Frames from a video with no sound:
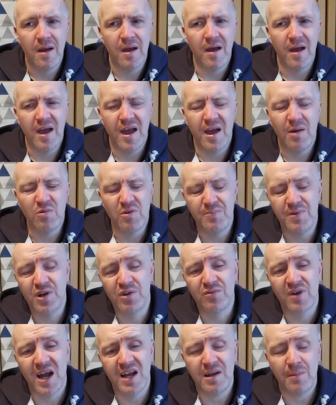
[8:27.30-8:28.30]
would be
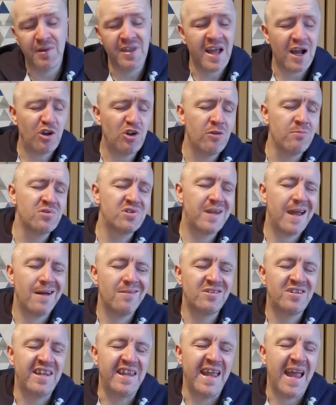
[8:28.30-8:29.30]
great. I mean, that comes
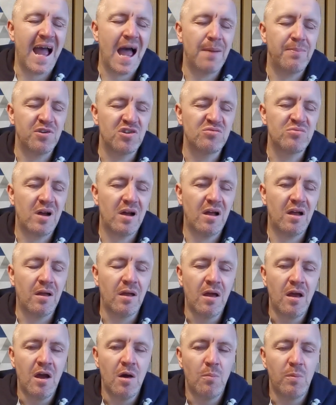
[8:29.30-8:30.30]
down to the app as
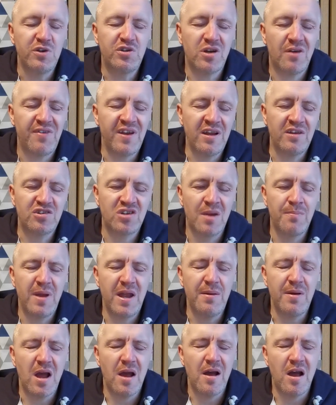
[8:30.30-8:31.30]
well, which I think is going to
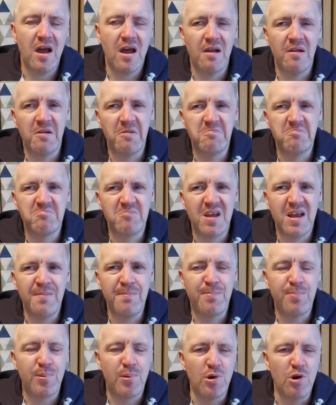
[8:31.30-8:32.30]
be
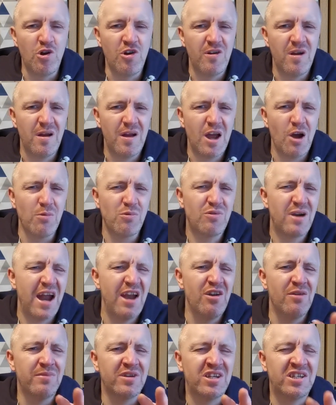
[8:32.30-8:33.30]

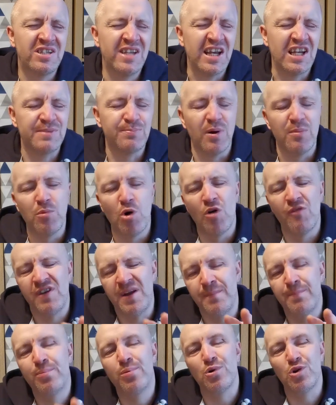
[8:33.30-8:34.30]
upgrade number 6, but more of an
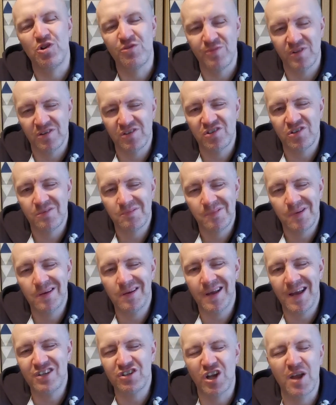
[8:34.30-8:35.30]
improvement.
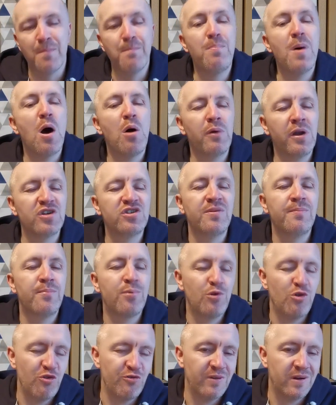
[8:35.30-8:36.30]
Okay, it's like a bonus
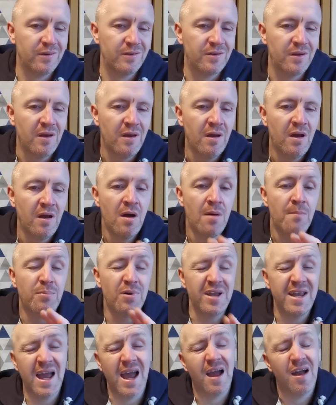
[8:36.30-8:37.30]
improvement.
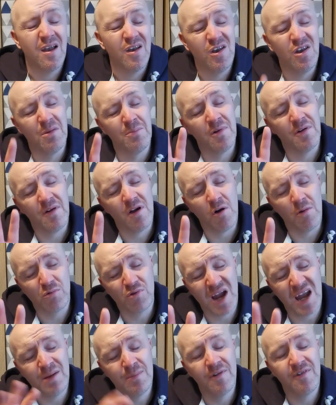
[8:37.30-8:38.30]
But yeah,
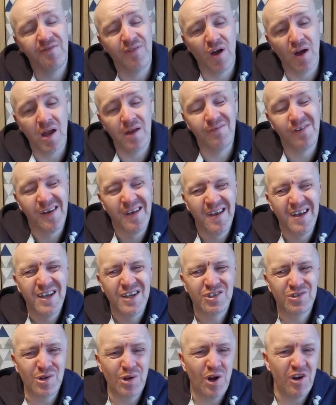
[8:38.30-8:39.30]
upgrade number 5,
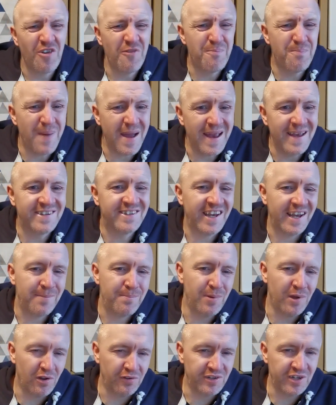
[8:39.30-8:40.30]
some kind of basic
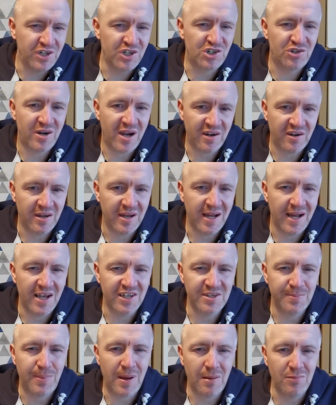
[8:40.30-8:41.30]
built-in tracker
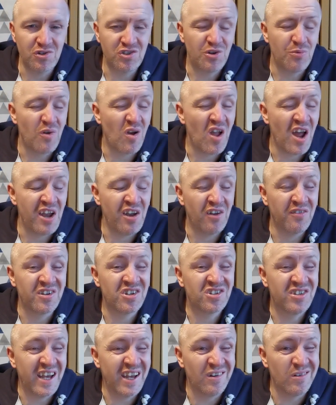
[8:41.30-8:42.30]
as opposed to relying on
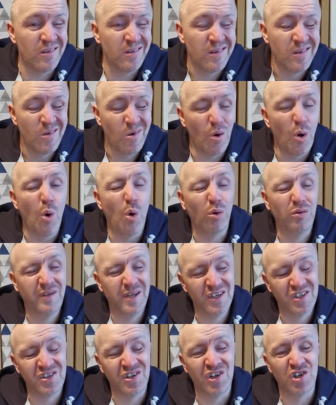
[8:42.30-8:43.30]
signal or
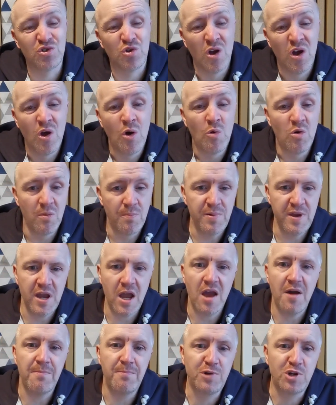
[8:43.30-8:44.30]
distance would be
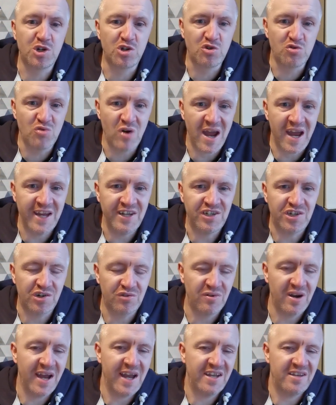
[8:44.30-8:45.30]
a great
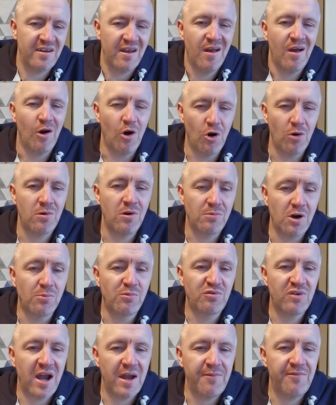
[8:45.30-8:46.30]

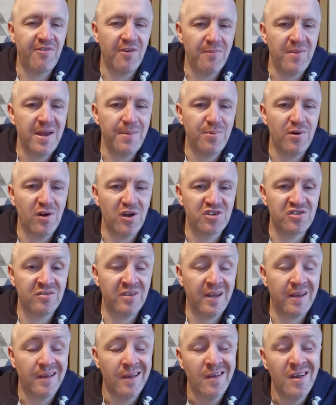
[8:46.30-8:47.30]
upgrade for me
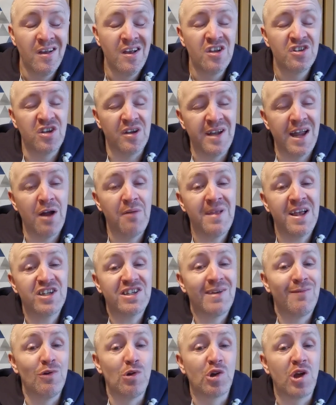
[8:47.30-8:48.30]
personally. So now let's
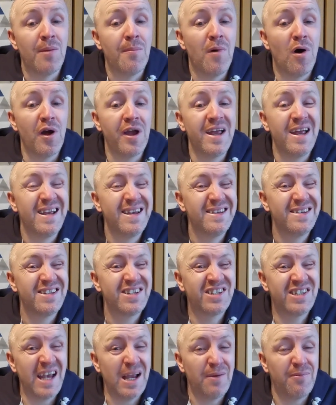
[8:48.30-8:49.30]
have a look at my
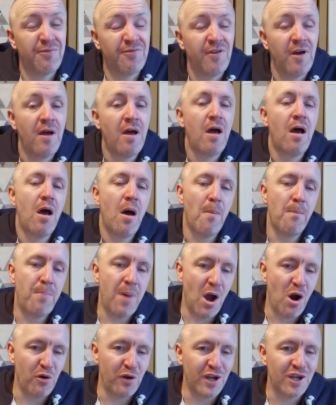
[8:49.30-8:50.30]
6th
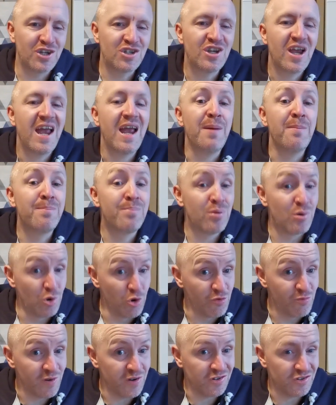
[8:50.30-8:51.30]
bonus
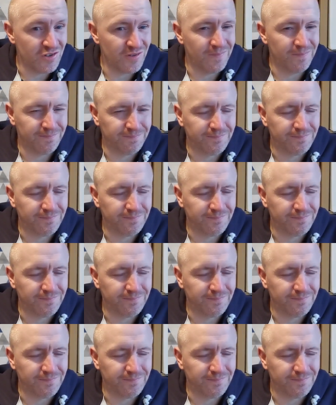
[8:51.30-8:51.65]
improvement.